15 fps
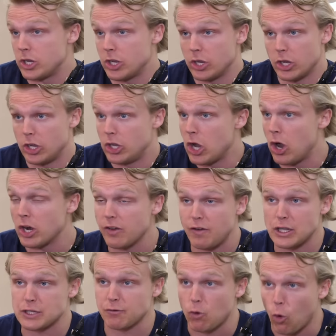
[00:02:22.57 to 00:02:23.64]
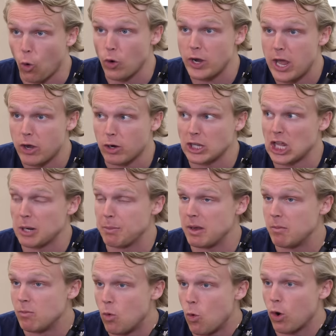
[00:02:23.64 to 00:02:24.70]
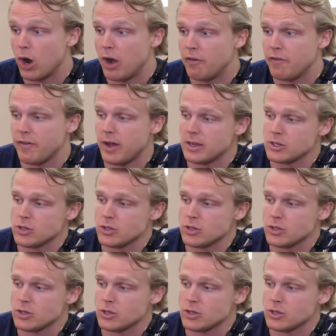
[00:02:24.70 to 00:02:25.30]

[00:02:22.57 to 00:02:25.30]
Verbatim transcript: a young defensive coordinator, a little bit more of